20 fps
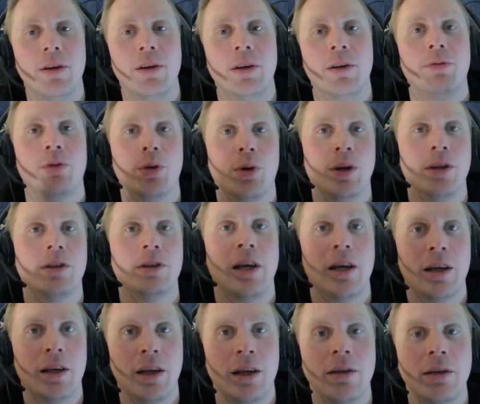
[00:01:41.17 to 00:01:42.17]
If you're
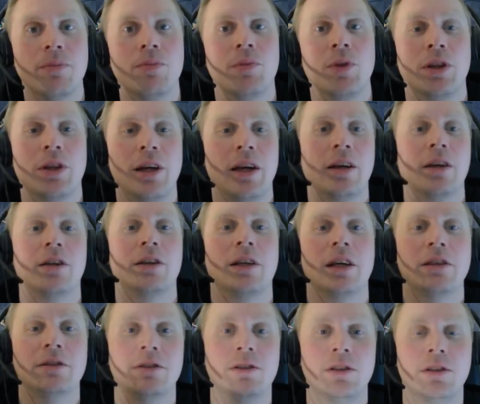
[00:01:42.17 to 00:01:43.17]
attacking, the attacker
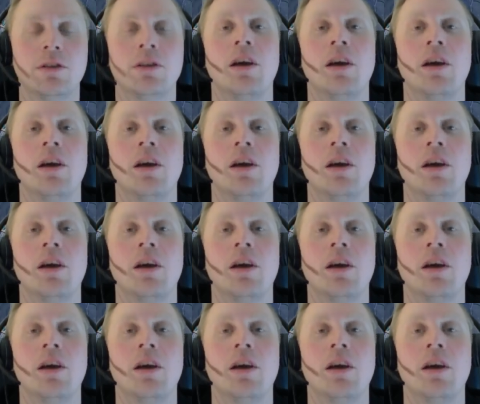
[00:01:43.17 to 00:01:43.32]
gets it.